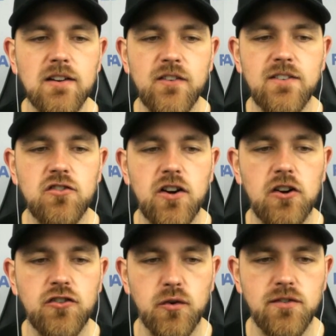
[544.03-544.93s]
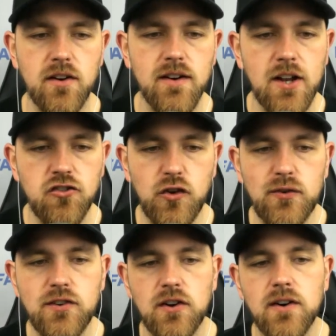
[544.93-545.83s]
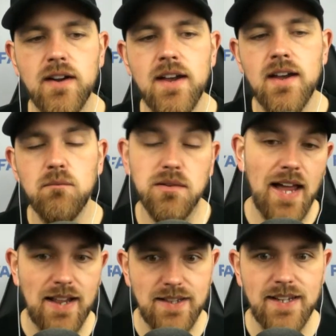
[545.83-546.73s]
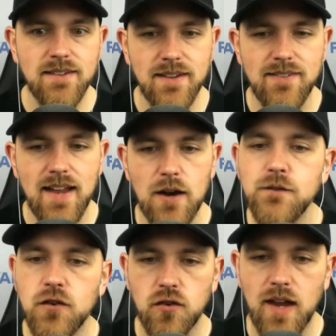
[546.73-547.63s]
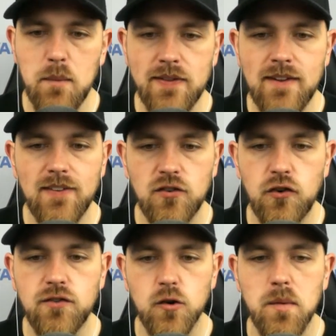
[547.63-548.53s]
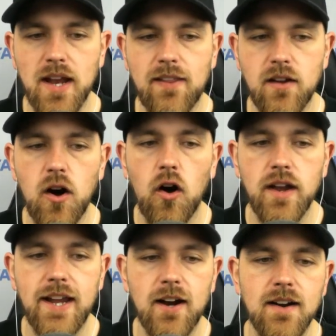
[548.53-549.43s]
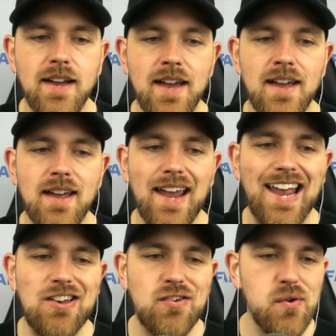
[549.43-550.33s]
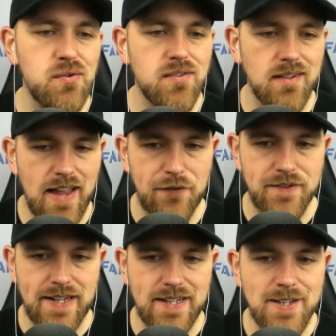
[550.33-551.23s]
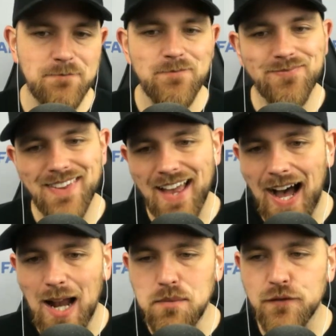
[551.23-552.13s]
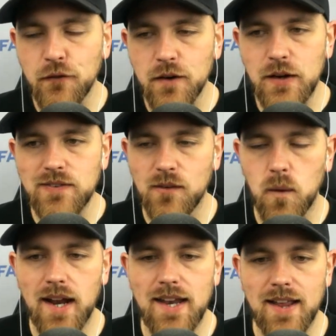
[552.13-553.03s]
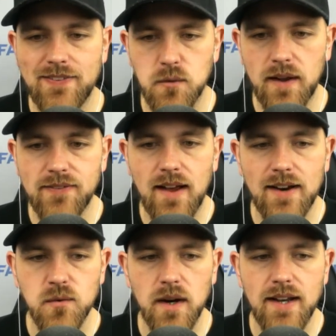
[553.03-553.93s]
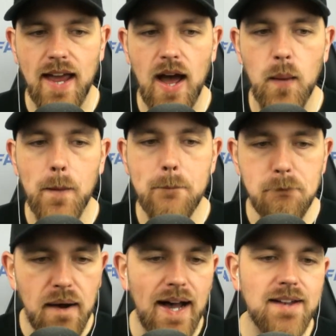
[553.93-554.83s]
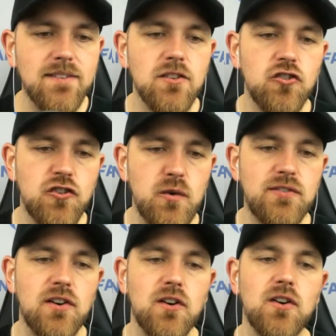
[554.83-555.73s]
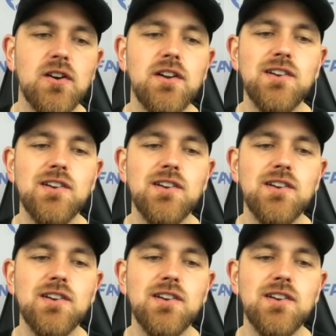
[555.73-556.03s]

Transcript: are facing Jared Schuster and Schuster likely, it's not official yet, but it sounds like Schuster will be getting the call here. And Schuster's a lefty. I'd prefer to use a righty against the Red Sox right now. But Schuster